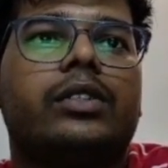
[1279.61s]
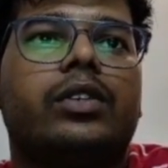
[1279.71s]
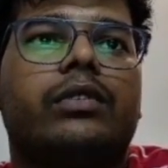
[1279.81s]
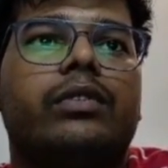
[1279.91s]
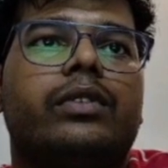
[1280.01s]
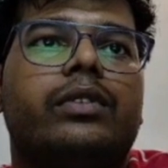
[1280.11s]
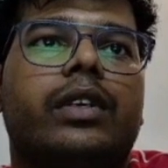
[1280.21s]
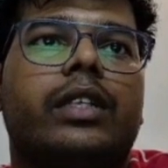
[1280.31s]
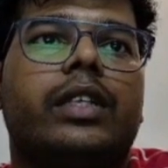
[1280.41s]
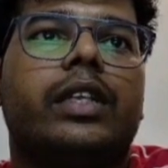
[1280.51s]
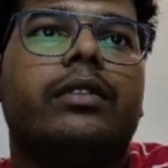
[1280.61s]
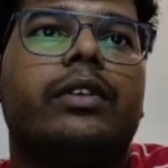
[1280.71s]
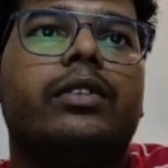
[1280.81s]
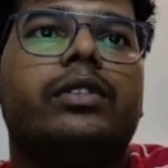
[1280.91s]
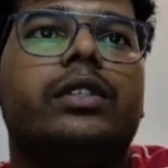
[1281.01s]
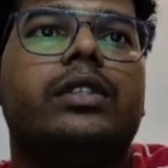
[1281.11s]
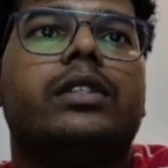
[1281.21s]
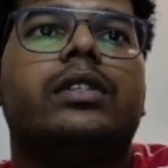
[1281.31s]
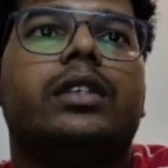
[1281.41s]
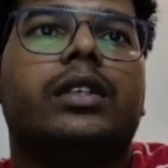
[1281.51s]
So for that we will
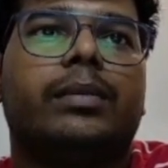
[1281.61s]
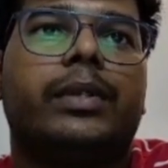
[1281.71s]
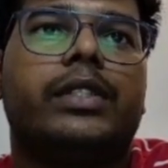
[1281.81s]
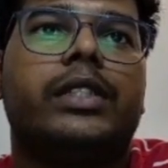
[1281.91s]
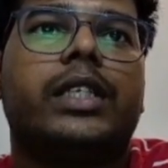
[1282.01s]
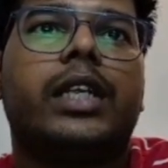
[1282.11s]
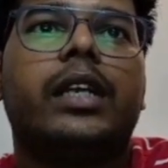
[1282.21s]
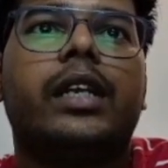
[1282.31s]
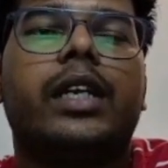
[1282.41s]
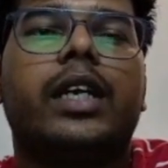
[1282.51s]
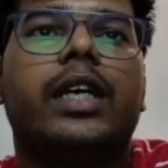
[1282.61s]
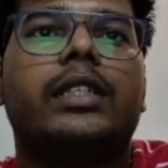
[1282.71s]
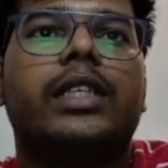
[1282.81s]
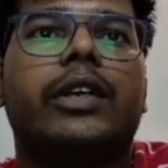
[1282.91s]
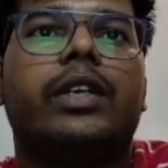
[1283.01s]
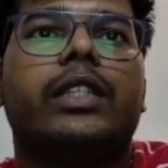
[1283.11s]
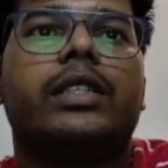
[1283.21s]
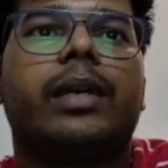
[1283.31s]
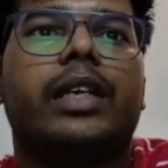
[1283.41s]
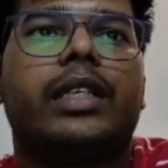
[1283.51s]
use precision and recall as
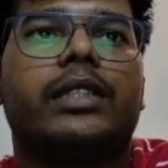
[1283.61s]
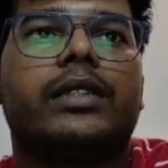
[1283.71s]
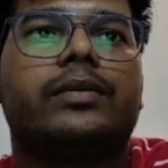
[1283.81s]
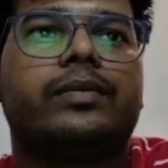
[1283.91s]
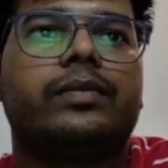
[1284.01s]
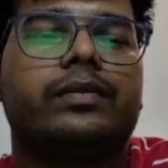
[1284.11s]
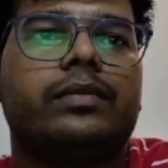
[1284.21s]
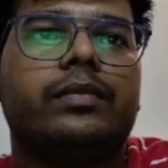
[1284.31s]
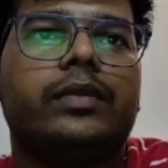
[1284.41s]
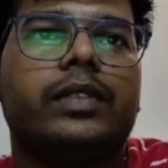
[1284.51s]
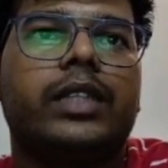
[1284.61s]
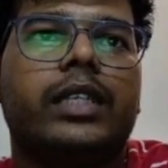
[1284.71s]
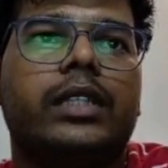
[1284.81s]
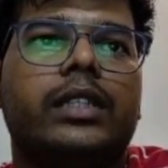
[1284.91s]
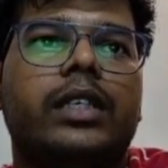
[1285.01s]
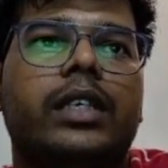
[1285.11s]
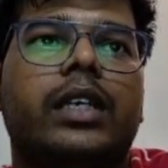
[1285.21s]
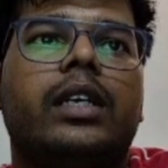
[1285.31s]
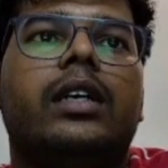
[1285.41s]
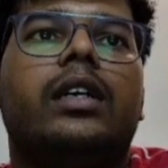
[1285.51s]
accuracy matrix. Then
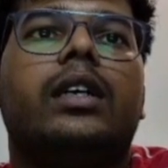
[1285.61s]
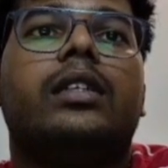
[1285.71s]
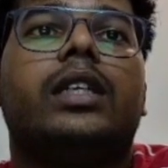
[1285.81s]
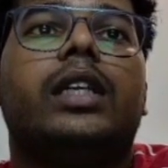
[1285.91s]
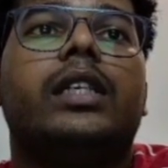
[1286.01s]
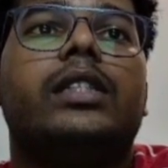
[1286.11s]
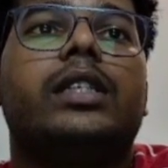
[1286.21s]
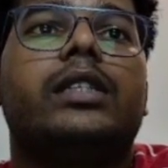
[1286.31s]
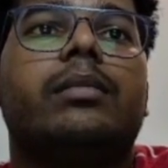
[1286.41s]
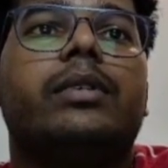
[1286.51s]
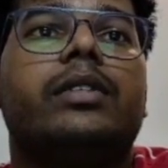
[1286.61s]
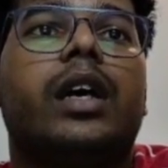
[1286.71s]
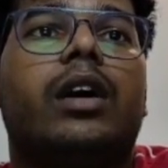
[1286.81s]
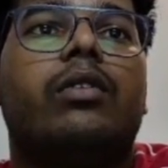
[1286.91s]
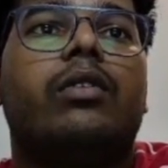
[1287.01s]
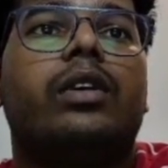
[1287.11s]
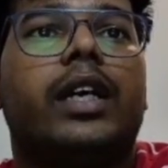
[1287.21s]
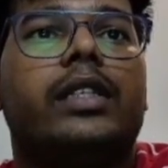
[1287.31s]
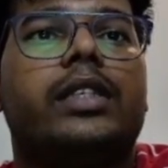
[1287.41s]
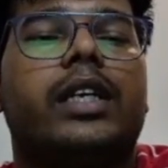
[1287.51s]
the next step is
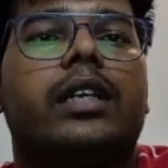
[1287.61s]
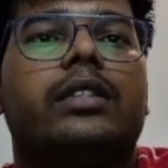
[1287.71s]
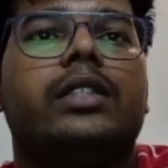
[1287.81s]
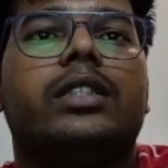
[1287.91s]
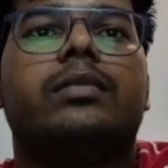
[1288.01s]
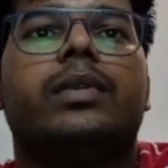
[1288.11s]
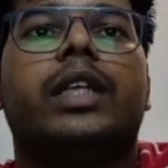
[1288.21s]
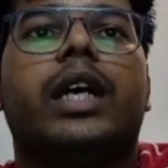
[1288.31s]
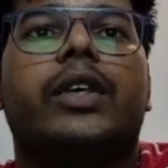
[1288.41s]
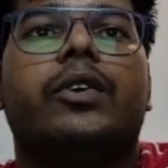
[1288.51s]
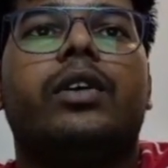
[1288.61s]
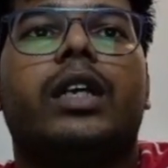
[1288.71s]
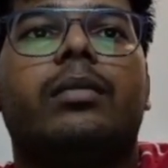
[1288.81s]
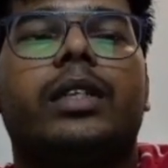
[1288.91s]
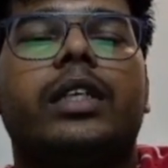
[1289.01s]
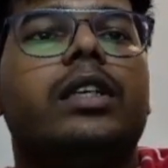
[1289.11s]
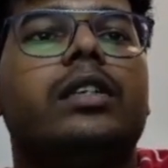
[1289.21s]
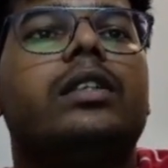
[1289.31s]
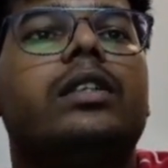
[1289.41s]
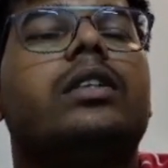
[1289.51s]
outliers analysis with IQR method.